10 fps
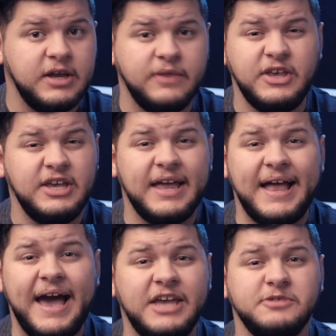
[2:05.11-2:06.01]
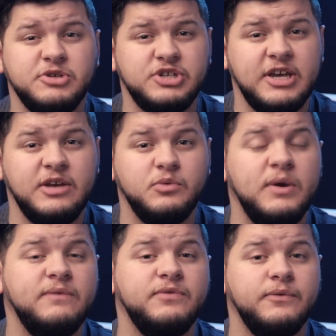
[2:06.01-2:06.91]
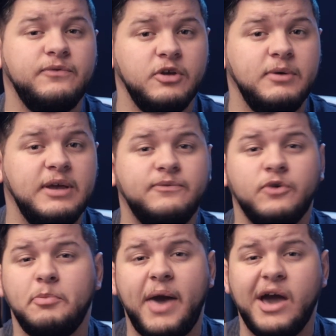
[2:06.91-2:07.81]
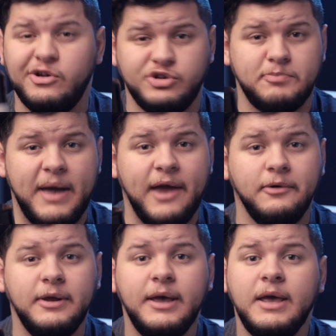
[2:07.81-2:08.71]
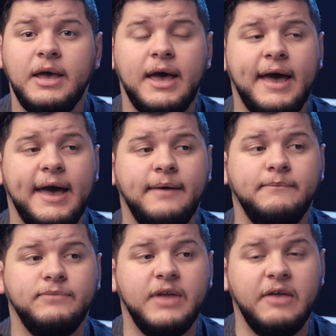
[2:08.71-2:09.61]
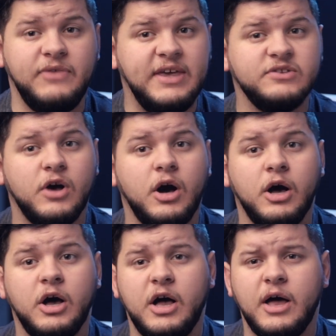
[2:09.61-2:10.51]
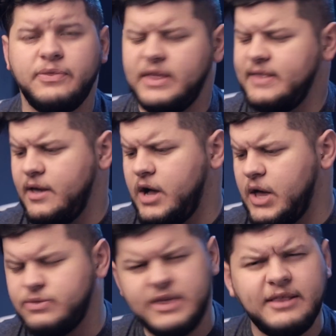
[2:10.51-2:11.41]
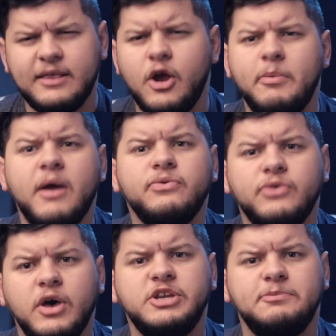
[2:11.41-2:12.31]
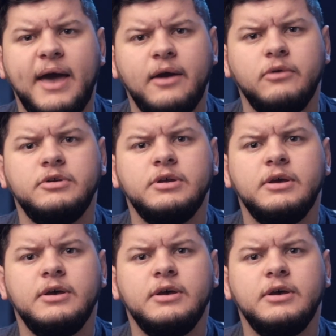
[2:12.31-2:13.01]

I think you can get a haze machine with the fluid for about £100. And these are, I think they're about £30.